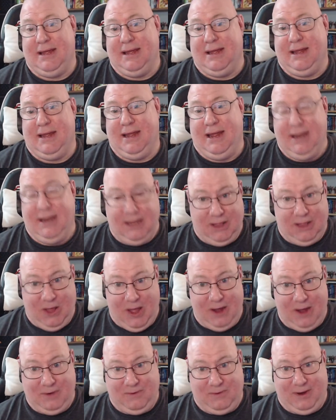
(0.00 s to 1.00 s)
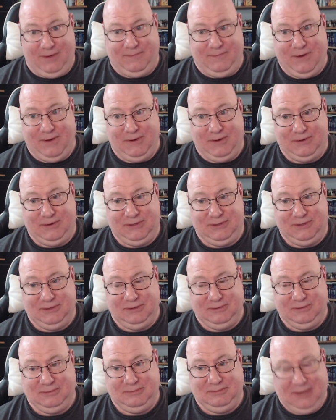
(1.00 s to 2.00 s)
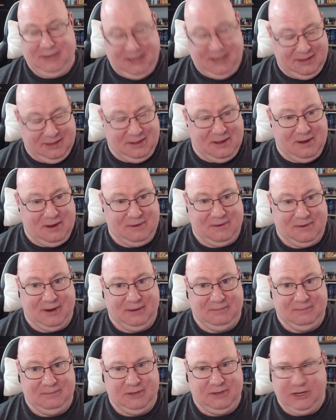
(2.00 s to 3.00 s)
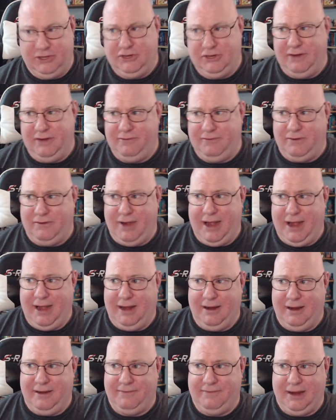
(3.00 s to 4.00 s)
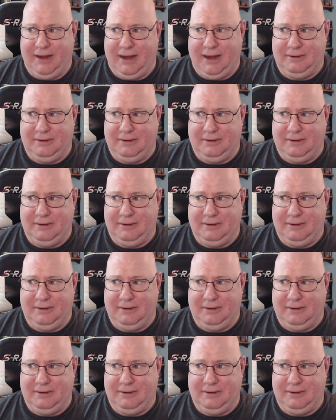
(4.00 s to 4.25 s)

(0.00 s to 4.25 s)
in the long run, folks, in the long run, did you give your rating? I forget.